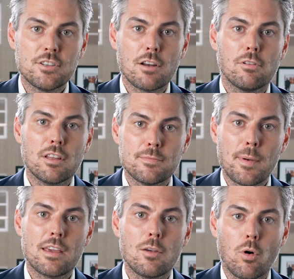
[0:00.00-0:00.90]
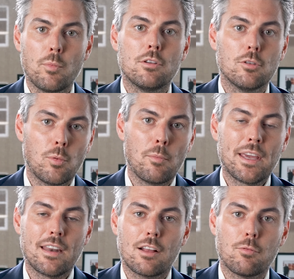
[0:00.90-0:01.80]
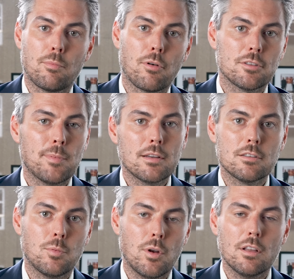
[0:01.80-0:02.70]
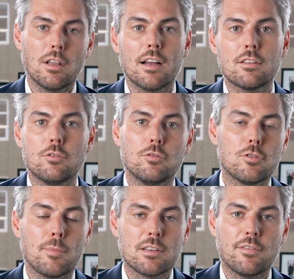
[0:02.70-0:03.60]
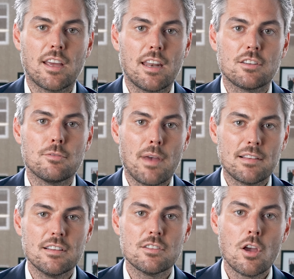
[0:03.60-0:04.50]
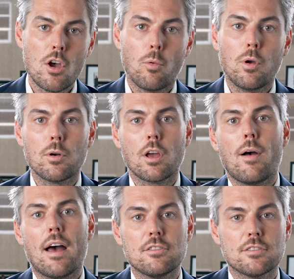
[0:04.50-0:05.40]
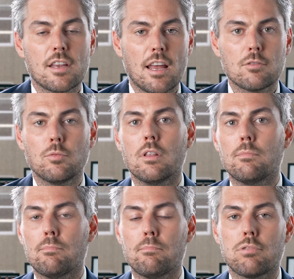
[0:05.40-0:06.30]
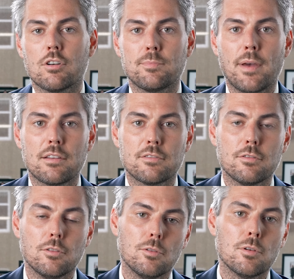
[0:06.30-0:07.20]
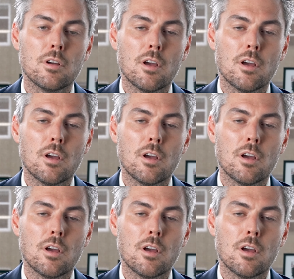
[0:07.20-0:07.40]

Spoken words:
Generally speaking, what we do when we connect with prospects is we don't like to do too much of a connection message. We want to go out and just connect with prospects to,